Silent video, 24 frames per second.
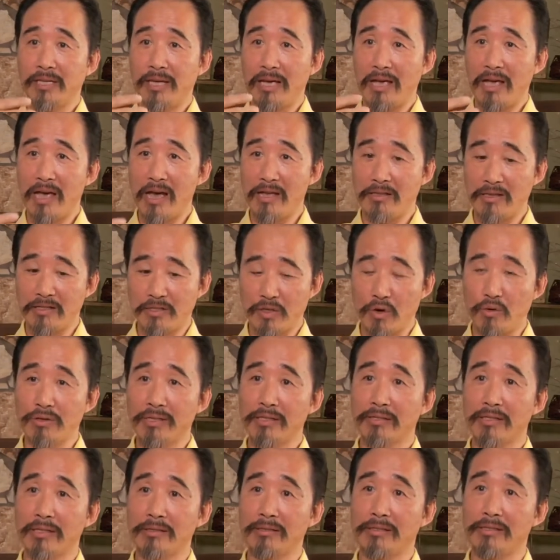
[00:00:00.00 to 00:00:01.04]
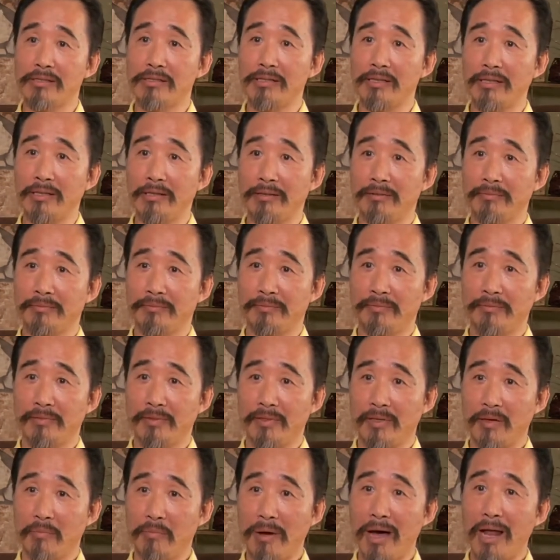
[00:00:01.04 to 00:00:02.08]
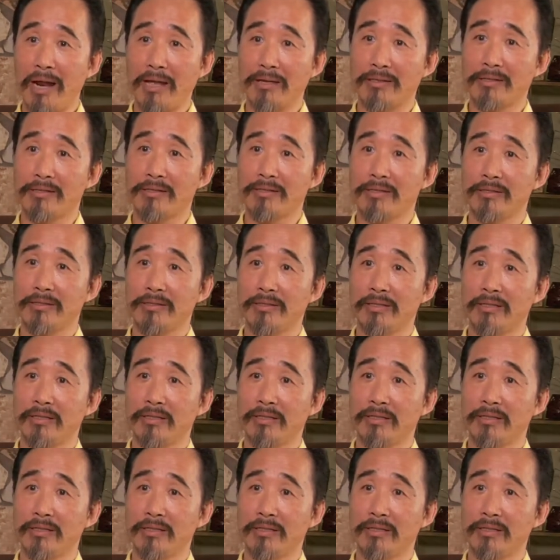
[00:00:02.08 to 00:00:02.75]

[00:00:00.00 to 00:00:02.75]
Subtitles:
has its own integrity, balance.